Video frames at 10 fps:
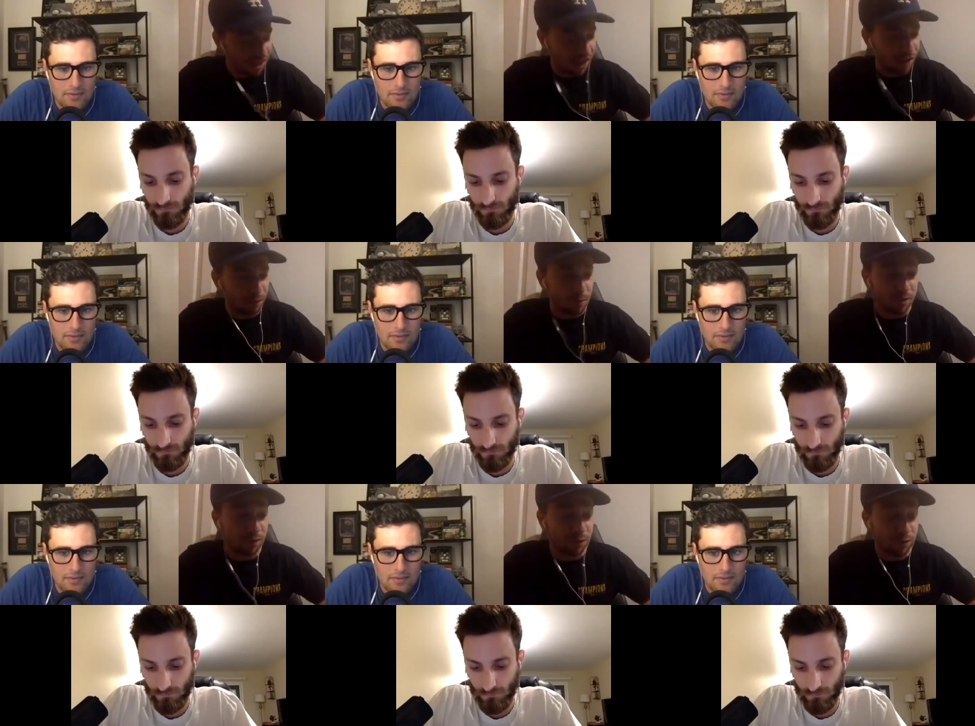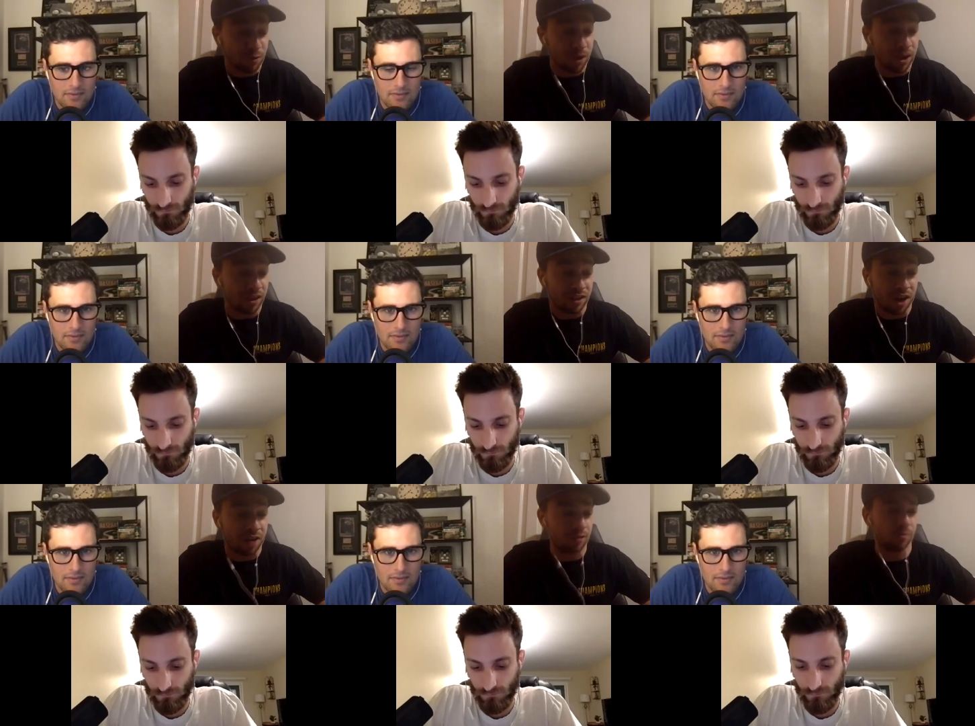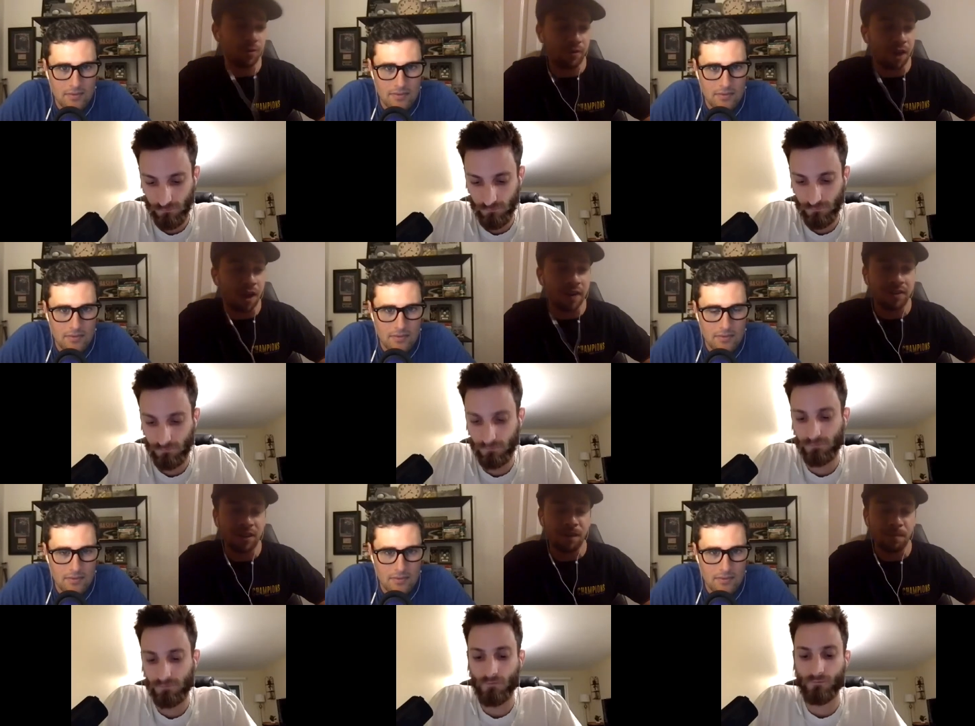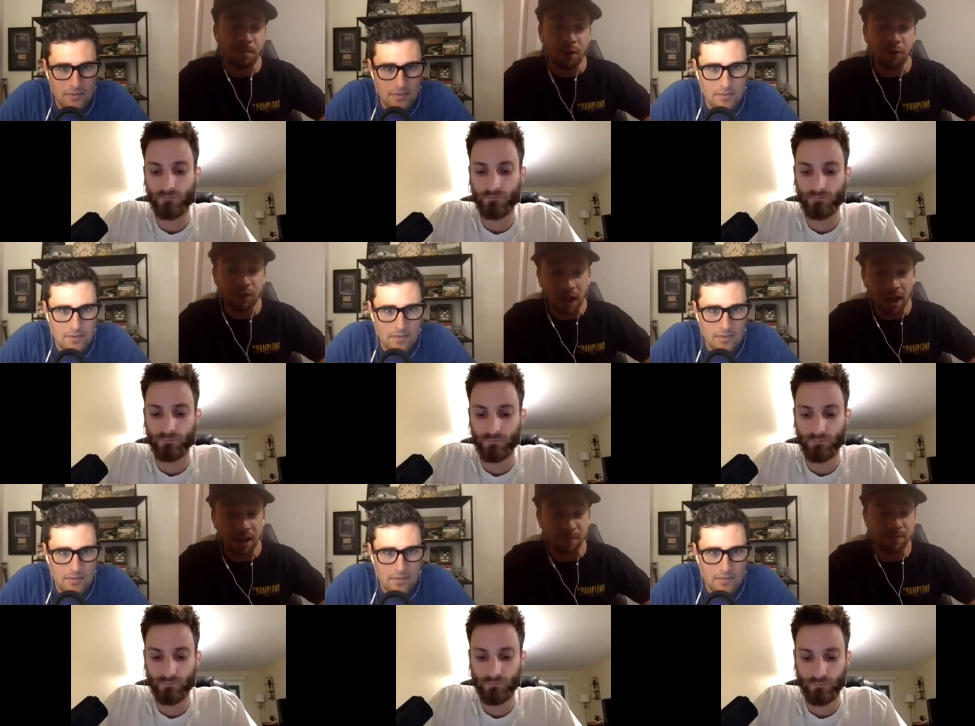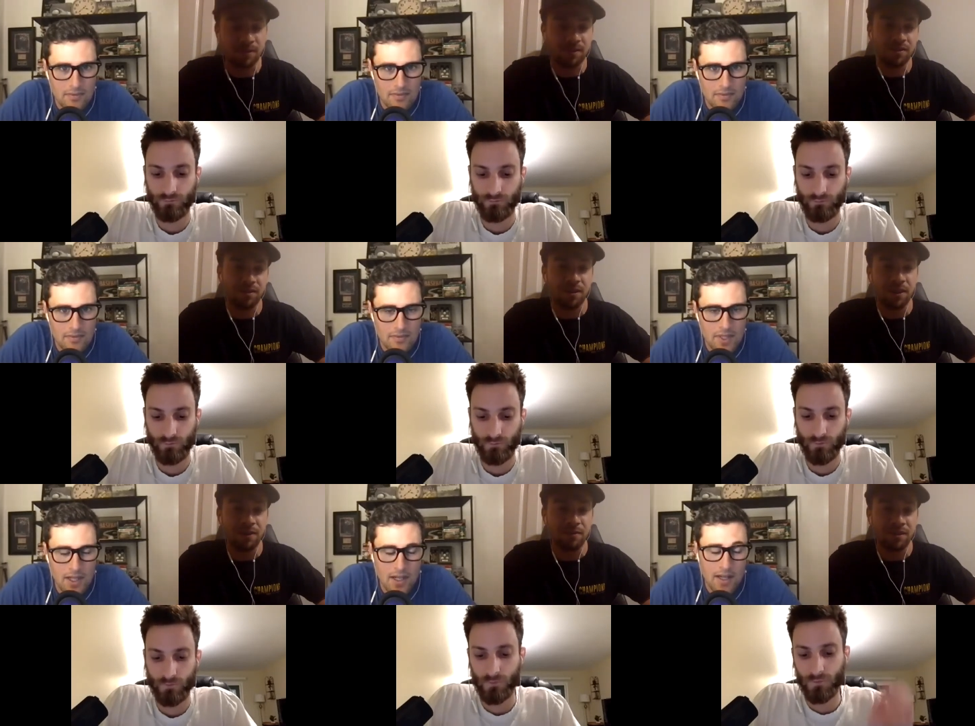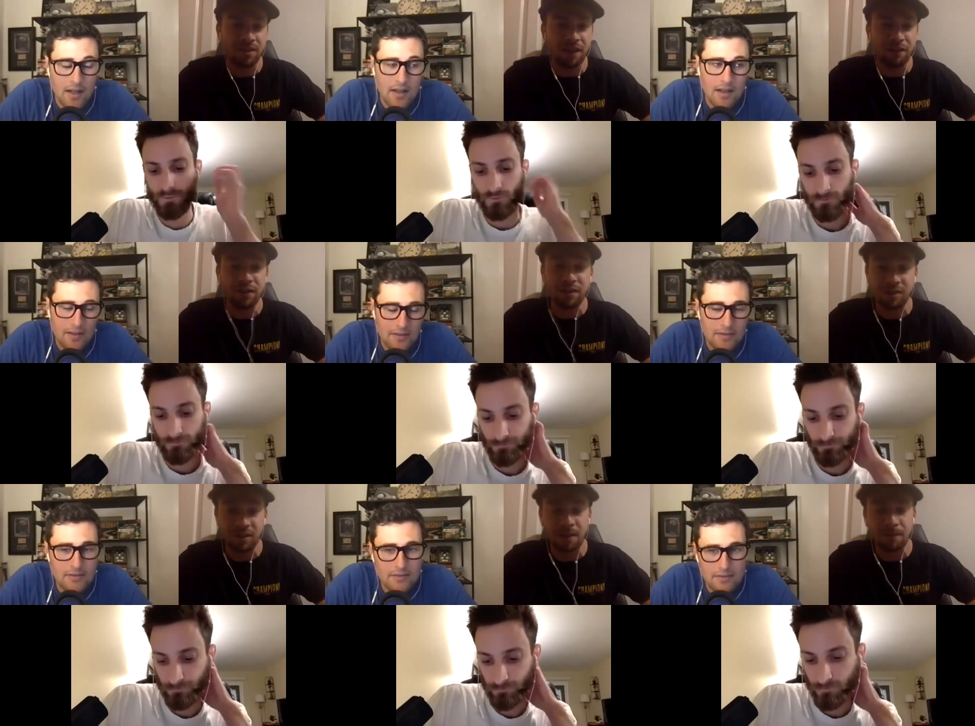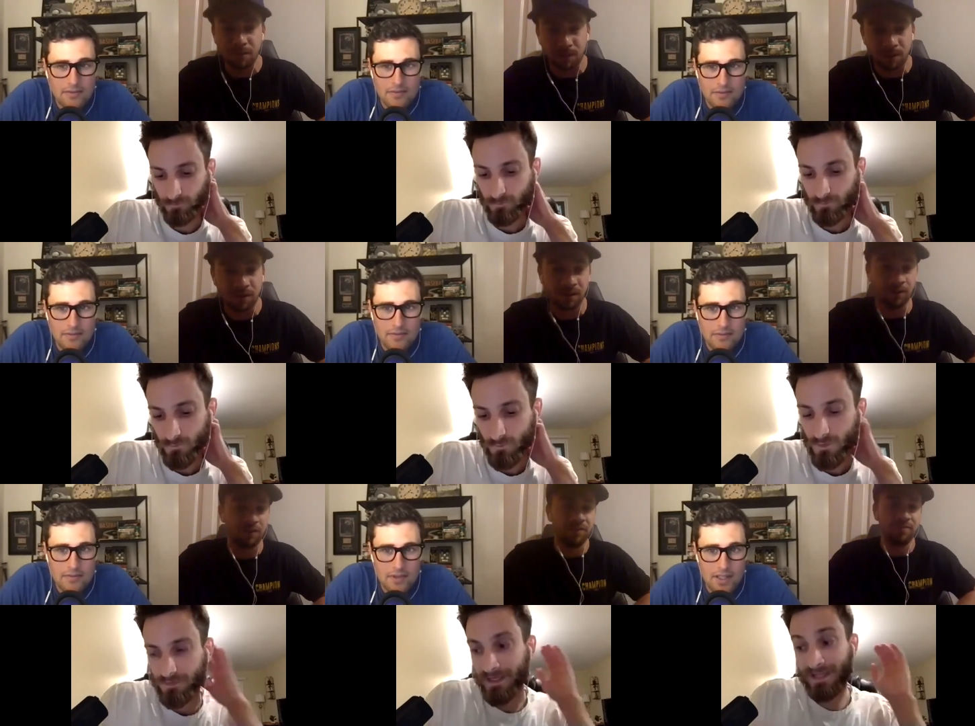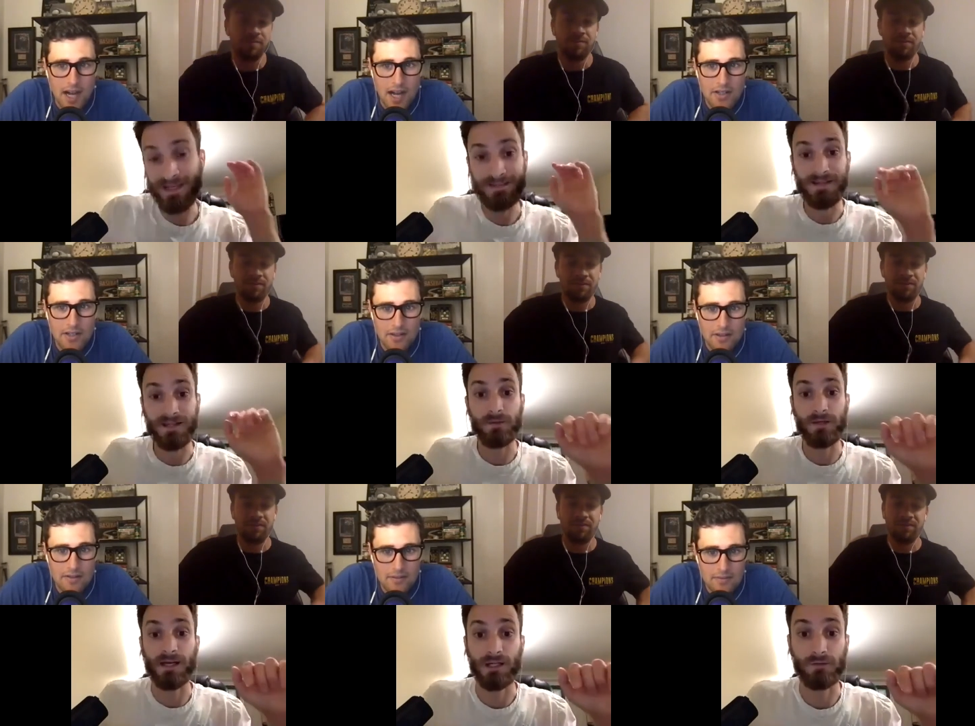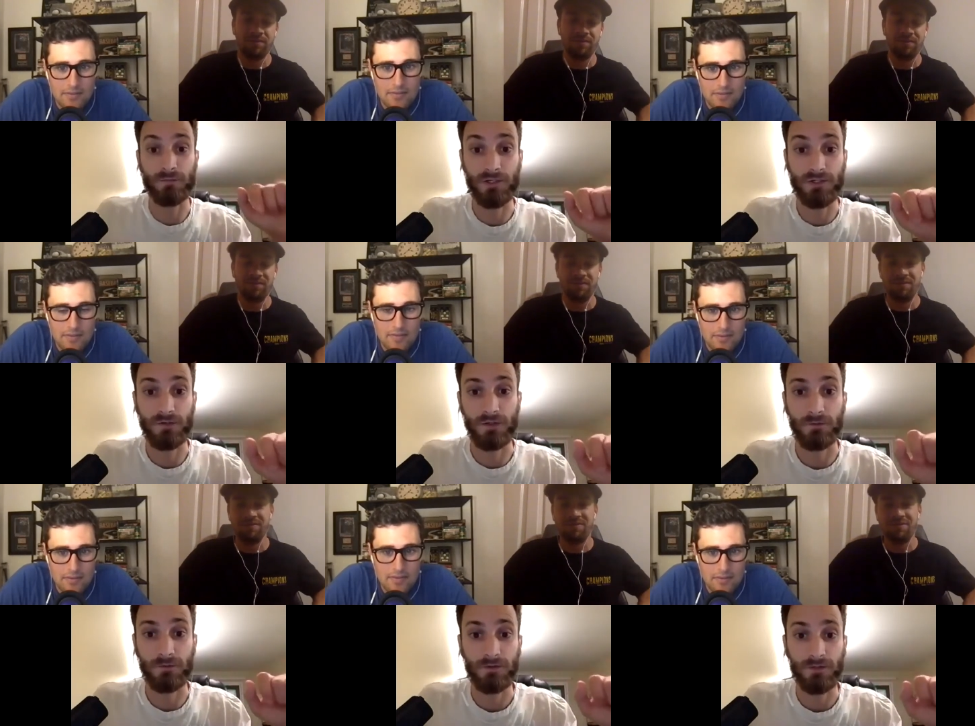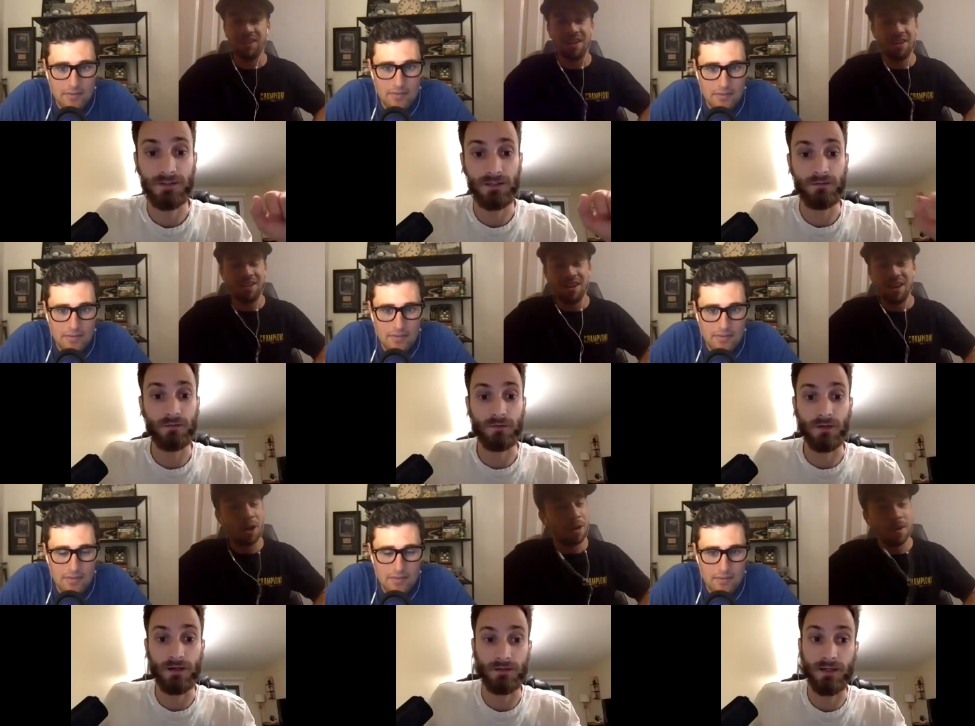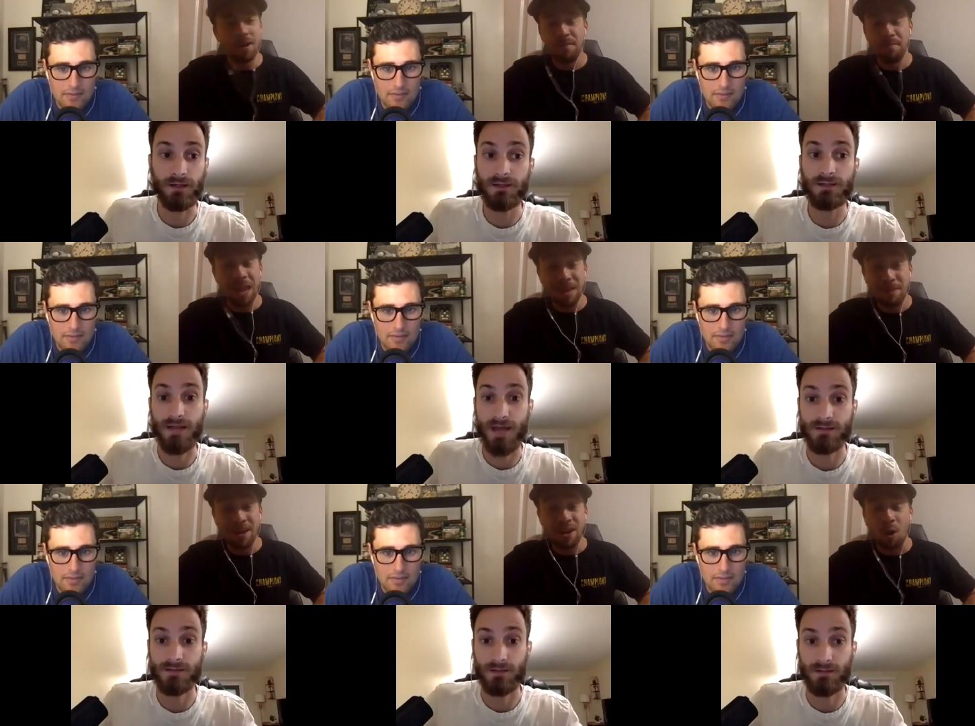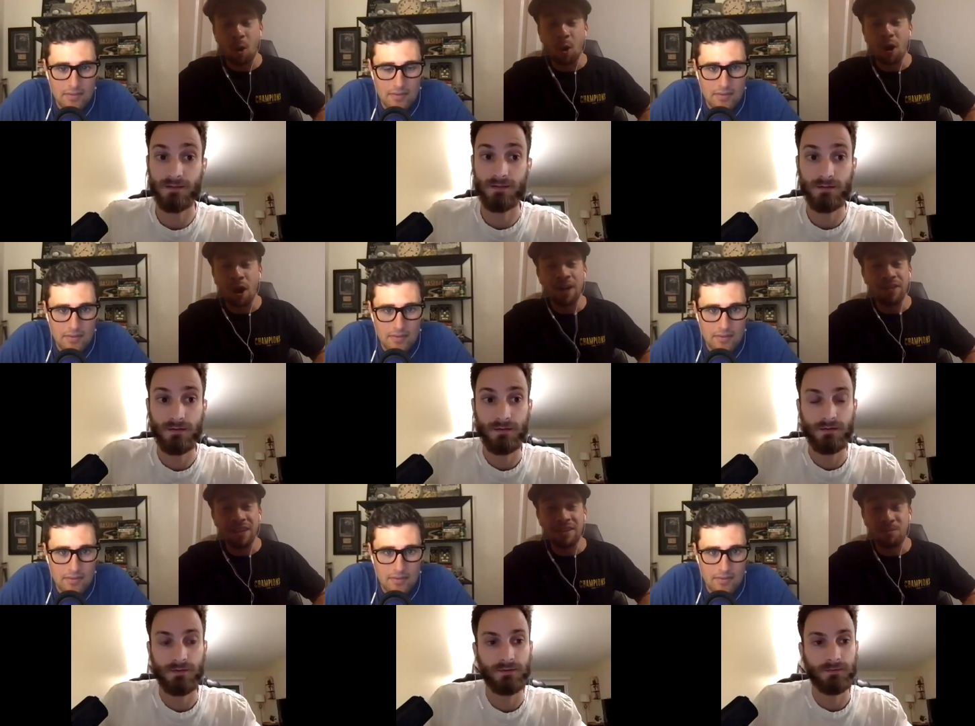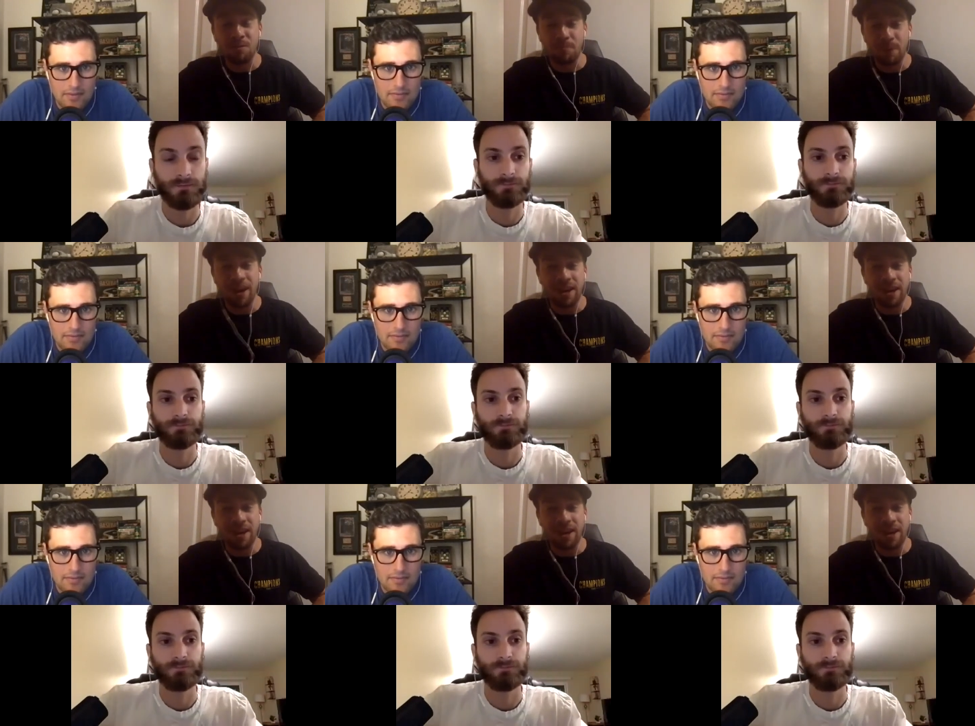Speaker 1: if it wasn't for the win, the Dodgers would have gotten to him both times. So he was definitely susceptible.
Speaker 2: That the kid's Dodgers going to be a hell of a pitcher, though. Let's give him credit that he is
Speaker 1: nasty. Maybe, or this will break